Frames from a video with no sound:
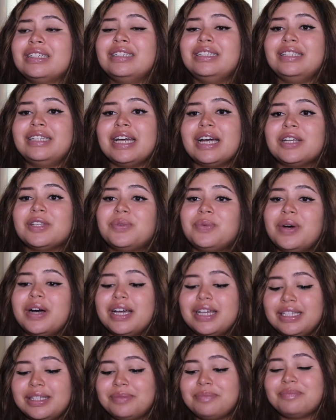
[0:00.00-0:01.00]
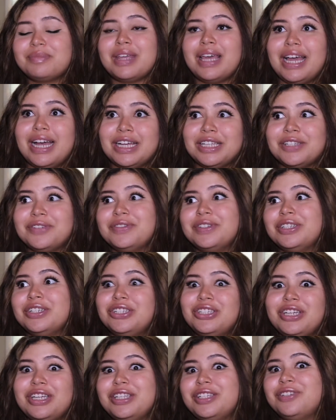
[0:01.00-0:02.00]
gas-wise, hasn't really
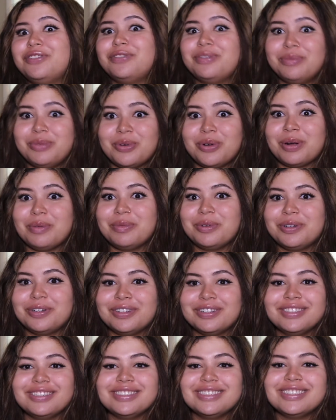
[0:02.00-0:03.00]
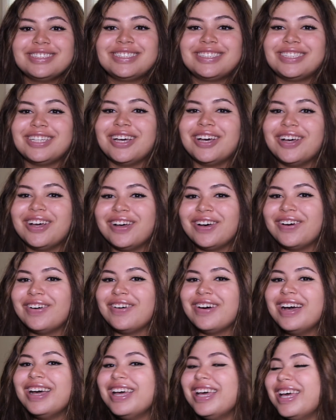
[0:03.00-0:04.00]
changed from normal.
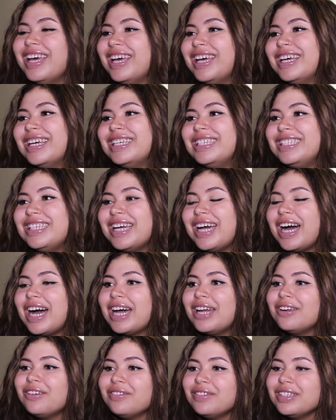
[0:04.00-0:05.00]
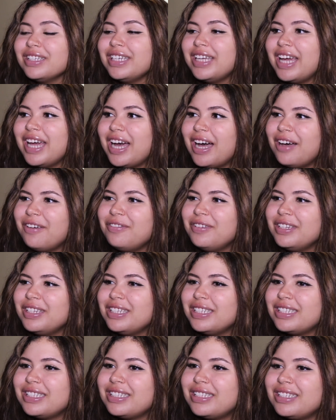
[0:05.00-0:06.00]
So yeah, I don't really have
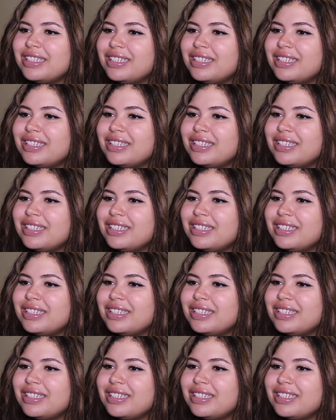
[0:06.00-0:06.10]
any.